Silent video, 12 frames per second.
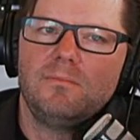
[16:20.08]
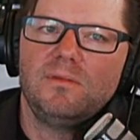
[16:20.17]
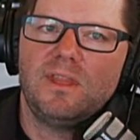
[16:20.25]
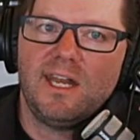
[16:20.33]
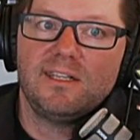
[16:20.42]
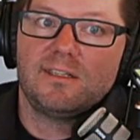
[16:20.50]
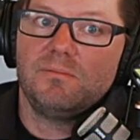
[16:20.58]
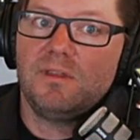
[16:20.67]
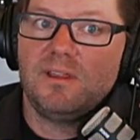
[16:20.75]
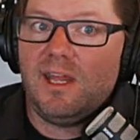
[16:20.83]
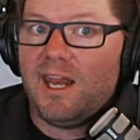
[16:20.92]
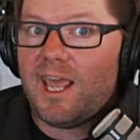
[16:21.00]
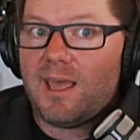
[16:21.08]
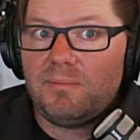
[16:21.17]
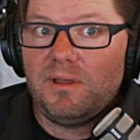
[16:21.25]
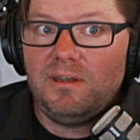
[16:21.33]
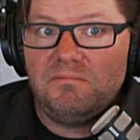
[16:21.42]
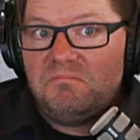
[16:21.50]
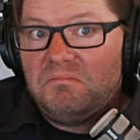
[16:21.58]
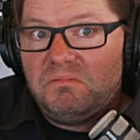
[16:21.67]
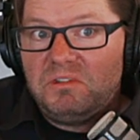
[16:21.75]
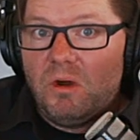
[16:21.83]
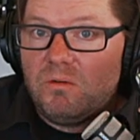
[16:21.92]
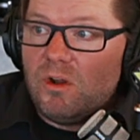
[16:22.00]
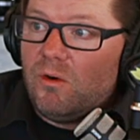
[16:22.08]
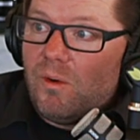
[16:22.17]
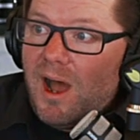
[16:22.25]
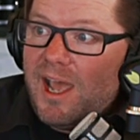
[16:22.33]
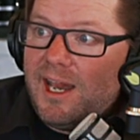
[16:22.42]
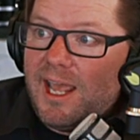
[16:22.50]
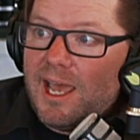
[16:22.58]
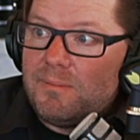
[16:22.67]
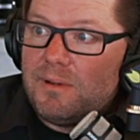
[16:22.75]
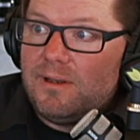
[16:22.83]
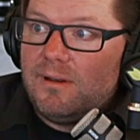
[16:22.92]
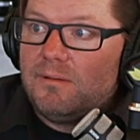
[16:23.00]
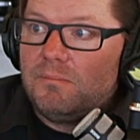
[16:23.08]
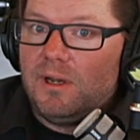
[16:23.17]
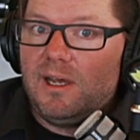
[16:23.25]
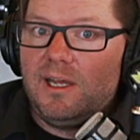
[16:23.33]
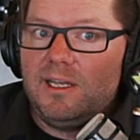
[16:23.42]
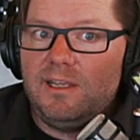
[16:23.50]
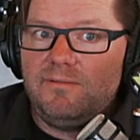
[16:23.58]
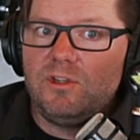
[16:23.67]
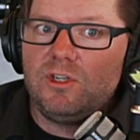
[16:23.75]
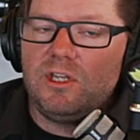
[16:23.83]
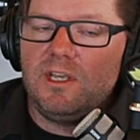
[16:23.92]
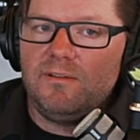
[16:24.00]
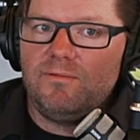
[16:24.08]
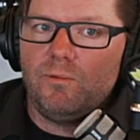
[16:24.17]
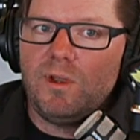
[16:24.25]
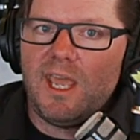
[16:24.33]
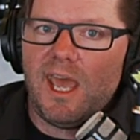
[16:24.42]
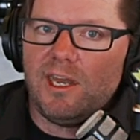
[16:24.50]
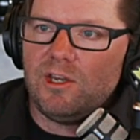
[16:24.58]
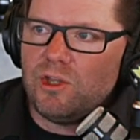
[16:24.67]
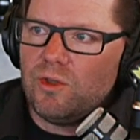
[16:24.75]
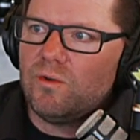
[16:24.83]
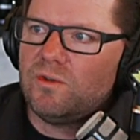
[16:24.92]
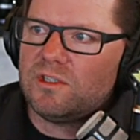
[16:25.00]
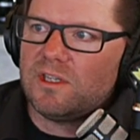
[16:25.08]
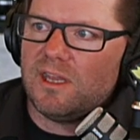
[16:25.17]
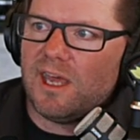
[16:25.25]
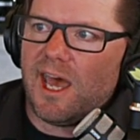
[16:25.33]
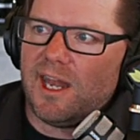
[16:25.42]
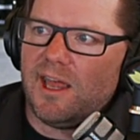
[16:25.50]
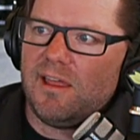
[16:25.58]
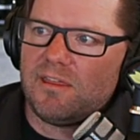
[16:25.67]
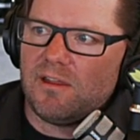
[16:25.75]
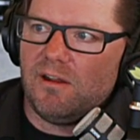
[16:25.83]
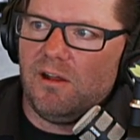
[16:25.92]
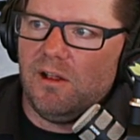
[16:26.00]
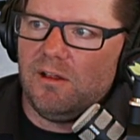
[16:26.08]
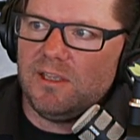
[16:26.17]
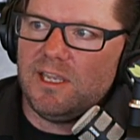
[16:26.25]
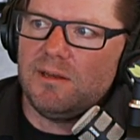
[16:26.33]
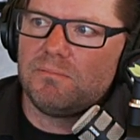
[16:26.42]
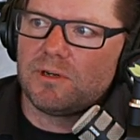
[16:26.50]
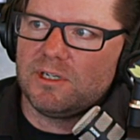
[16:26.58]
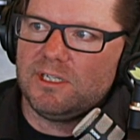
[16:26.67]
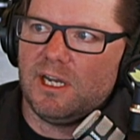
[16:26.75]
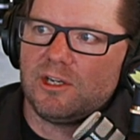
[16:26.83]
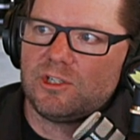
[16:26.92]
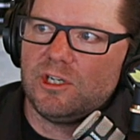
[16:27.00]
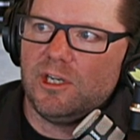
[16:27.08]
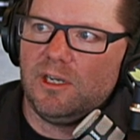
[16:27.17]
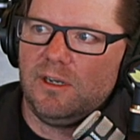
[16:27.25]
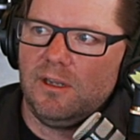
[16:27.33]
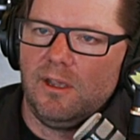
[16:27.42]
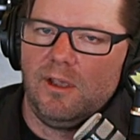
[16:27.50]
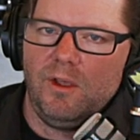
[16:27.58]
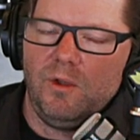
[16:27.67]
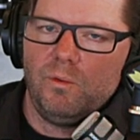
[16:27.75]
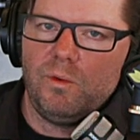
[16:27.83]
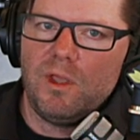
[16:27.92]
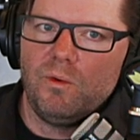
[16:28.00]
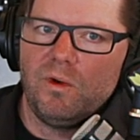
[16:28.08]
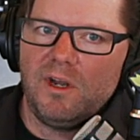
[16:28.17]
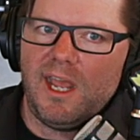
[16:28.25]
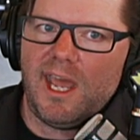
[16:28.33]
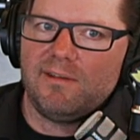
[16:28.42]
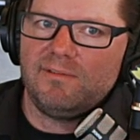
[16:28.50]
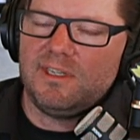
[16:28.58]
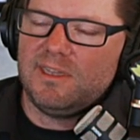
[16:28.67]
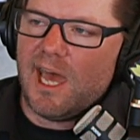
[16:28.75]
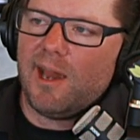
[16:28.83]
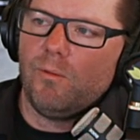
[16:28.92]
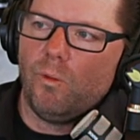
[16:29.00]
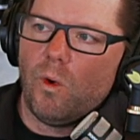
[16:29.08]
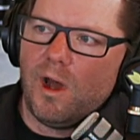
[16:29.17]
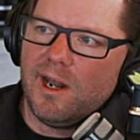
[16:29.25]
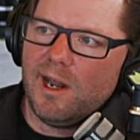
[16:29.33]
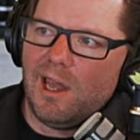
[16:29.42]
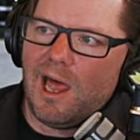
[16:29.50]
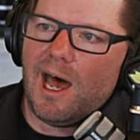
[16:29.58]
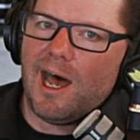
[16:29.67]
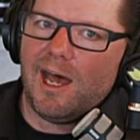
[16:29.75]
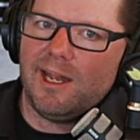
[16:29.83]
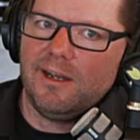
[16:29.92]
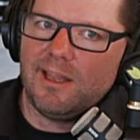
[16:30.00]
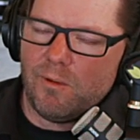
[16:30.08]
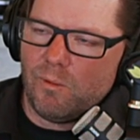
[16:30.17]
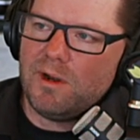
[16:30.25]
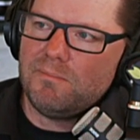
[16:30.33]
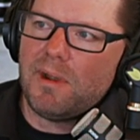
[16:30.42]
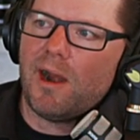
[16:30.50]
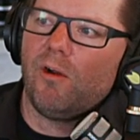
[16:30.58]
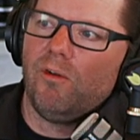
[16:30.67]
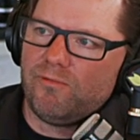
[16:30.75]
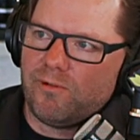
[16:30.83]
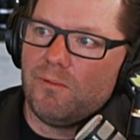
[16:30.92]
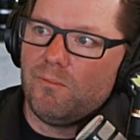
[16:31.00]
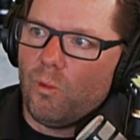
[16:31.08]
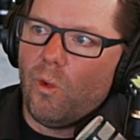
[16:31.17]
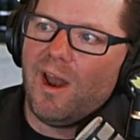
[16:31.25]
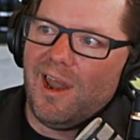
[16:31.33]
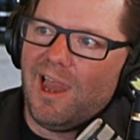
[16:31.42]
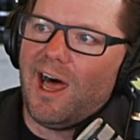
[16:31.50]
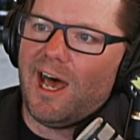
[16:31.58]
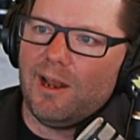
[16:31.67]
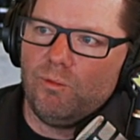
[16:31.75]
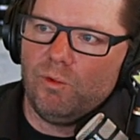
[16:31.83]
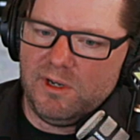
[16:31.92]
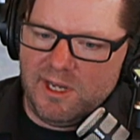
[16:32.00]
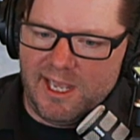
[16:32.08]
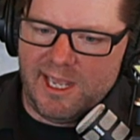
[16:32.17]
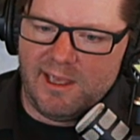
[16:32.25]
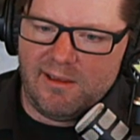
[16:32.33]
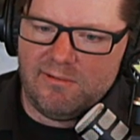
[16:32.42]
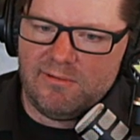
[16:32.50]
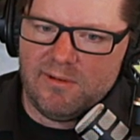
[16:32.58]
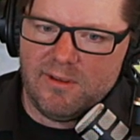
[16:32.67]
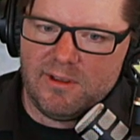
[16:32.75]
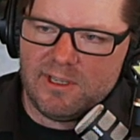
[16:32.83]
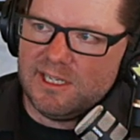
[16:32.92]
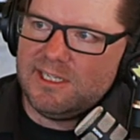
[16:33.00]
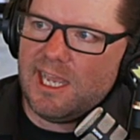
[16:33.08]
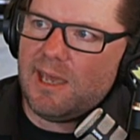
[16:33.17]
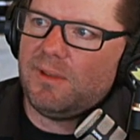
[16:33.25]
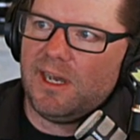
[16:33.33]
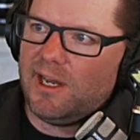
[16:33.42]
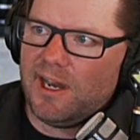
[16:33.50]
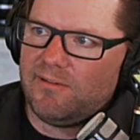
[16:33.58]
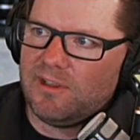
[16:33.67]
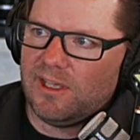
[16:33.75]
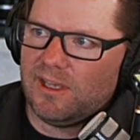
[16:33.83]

that is something that happened. Don't know why it happened, but if we had used that ethanol in production, we would have that one barrel from one lot would have contaminated everything.